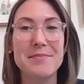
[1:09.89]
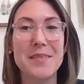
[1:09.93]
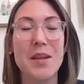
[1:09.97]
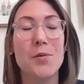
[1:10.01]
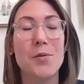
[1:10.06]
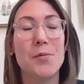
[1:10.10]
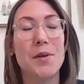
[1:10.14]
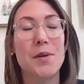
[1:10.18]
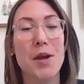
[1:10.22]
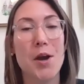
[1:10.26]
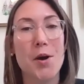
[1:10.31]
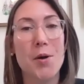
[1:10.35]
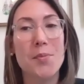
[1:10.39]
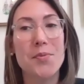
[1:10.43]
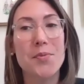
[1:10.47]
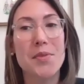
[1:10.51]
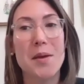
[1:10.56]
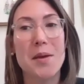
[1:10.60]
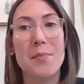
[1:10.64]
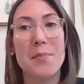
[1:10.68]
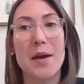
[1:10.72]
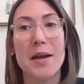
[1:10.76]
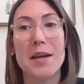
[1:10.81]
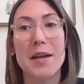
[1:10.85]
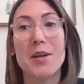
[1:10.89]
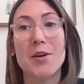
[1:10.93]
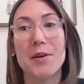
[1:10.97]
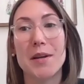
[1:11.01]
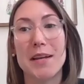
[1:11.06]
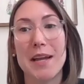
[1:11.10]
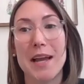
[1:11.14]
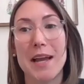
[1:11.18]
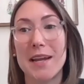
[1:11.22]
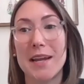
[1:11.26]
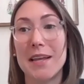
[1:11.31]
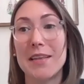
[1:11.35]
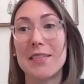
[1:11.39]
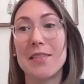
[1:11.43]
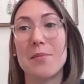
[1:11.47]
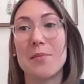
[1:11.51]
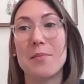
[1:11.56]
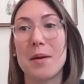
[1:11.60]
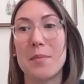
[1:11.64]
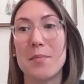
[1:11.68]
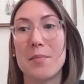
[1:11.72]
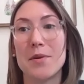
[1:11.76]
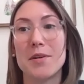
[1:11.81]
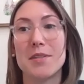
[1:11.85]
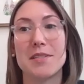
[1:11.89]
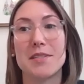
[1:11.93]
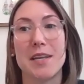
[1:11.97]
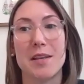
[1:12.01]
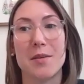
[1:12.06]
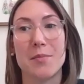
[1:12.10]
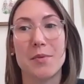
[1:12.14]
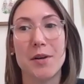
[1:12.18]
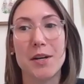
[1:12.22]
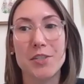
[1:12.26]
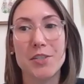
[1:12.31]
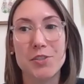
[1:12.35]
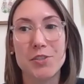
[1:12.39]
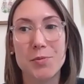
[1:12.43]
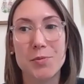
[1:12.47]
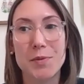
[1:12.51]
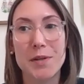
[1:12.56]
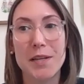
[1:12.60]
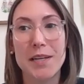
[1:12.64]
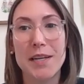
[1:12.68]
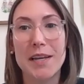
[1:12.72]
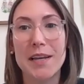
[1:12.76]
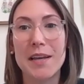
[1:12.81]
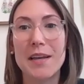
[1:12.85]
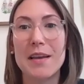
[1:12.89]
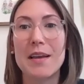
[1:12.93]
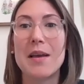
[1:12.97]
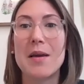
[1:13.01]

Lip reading: We hope that by creating the Member Celebration Week,